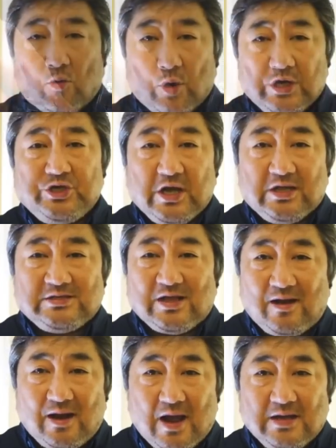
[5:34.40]
which is
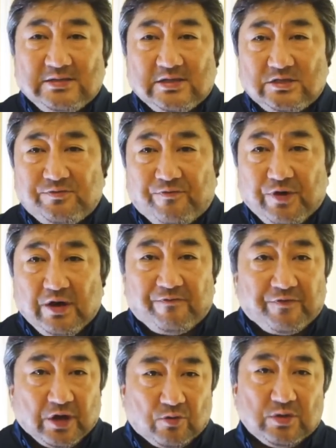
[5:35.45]
a license-free
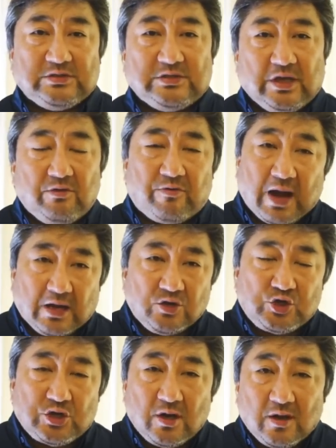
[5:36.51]
frequency
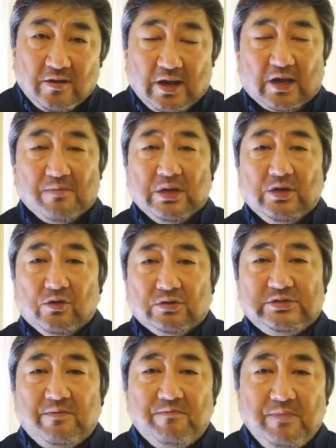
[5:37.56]
range that can be
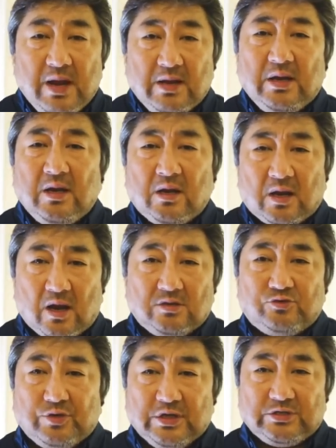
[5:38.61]
used in many
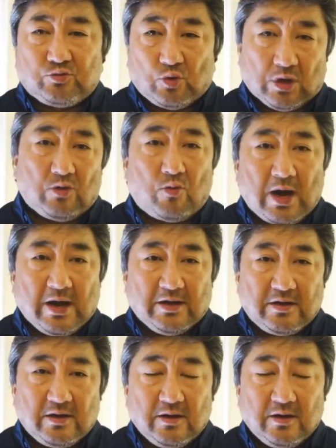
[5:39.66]
countries worldwide.